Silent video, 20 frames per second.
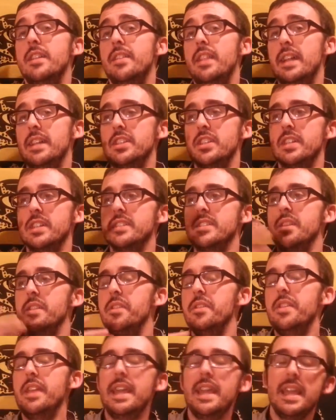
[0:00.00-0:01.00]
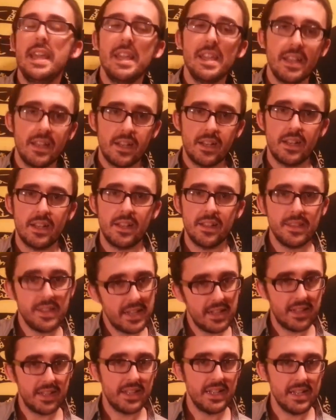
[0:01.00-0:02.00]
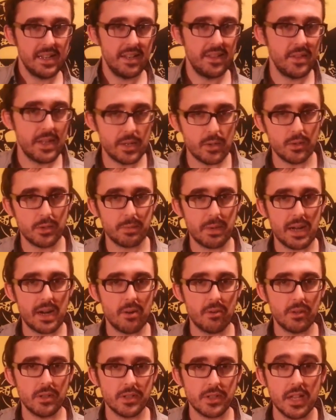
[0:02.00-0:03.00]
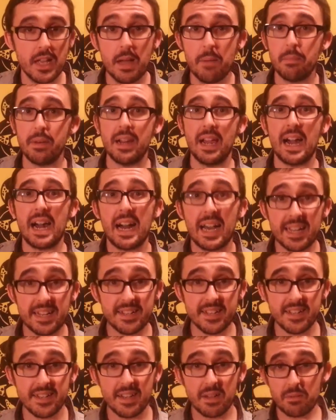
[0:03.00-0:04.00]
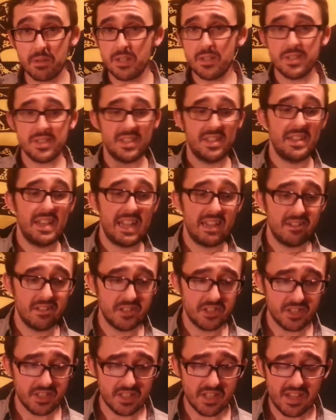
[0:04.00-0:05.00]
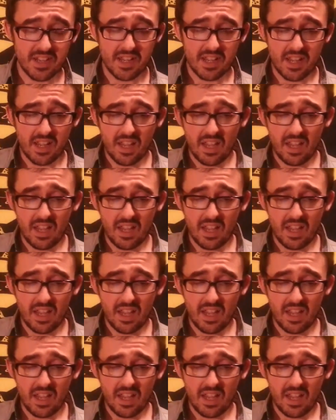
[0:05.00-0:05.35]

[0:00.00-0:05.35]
jazz, they delegated those powers, but I didn't. I want to use an analogy.